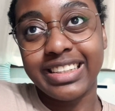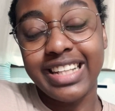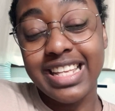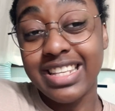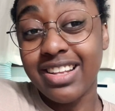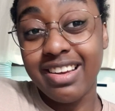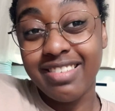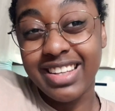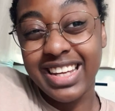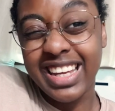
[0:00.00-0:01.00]
that's all I
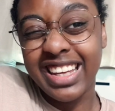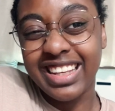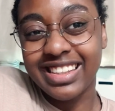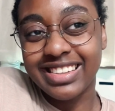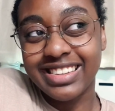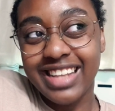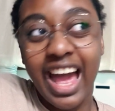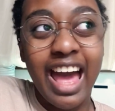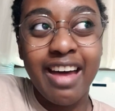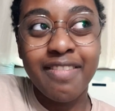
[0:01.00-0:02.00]
really
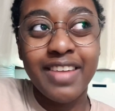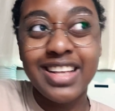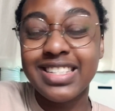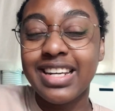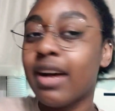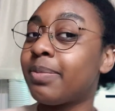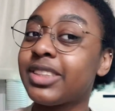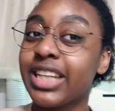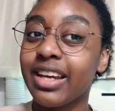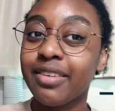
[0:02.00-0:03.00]
have as an
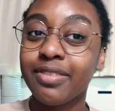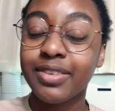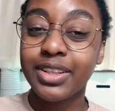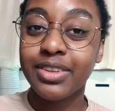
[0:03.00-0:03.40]
update for you